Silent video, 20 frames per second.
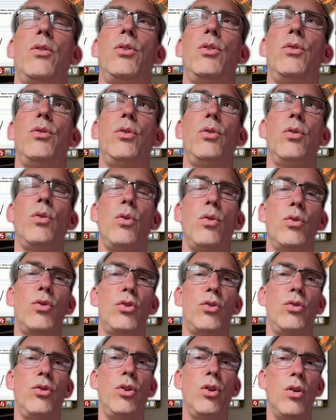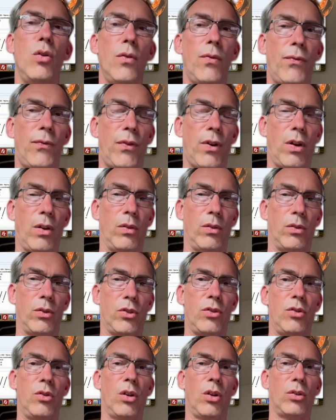use new
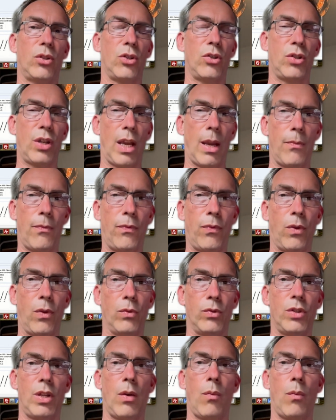fonts, not the same fonts.